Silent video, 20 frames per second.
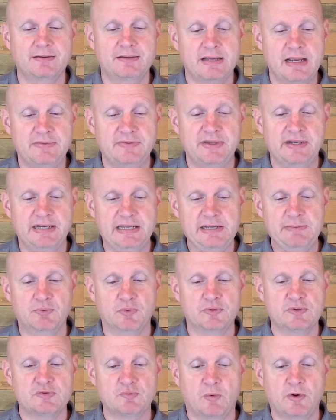and then
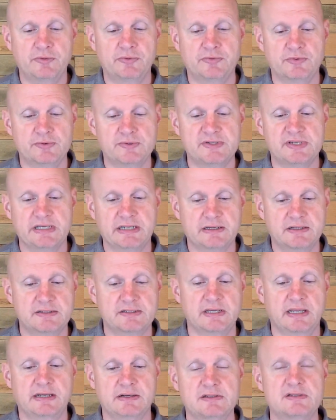Hebrews 1 through
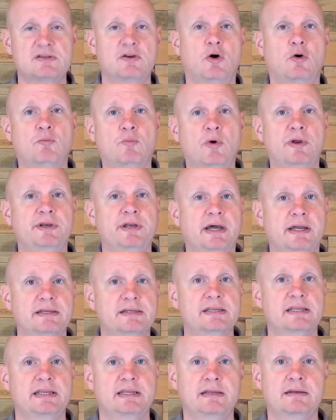6 and Psalm
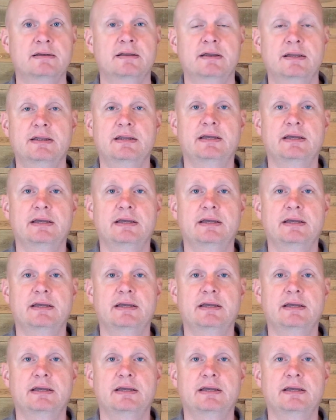119.